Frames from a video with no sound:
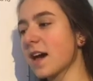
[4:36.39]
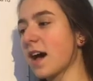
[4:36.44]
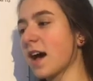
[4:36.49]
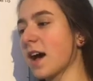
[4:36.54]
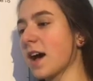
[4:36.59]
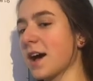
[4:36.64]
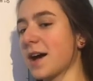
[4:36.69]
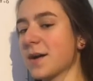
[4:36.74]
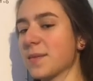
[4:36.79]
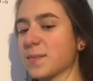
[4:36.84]

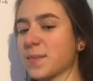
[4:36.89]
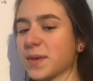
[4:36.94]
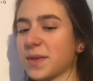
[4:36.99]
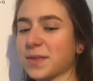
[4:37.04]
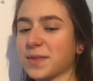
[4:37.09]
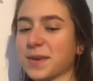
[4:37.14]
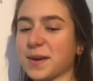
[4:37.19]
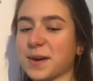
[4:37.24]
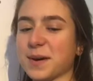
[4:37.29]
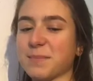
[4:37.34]

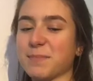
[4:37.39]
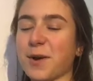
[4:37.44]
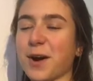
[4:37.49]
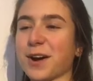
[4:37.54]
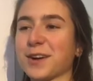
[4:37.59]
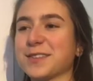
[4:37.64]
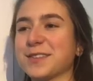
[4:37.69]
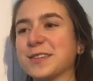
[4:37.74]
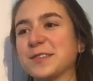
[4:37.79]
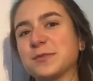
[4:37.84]
the
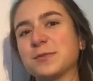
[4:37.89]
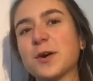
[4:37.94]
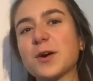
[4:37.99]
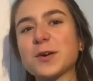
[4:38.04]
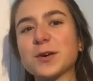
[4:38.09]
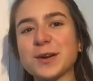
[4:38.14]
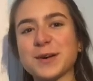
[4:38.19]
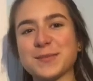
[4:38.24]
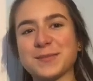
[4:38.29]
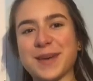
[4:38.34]
boxes
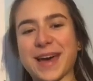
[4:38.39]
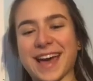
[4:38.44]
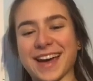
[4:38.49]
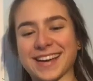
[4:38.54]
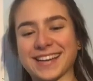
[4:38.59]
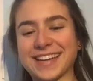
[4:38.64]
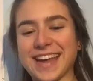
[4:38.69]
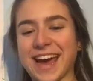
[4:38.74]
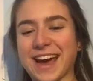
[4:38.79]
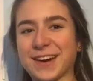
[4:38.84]
won't come
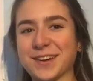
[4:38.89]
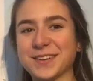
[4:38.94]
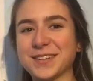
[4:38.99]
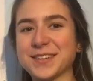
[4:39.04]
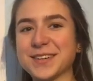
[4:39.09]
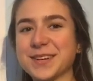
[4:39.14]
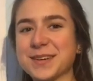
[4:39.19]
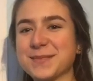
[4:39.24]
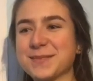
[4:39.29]
back down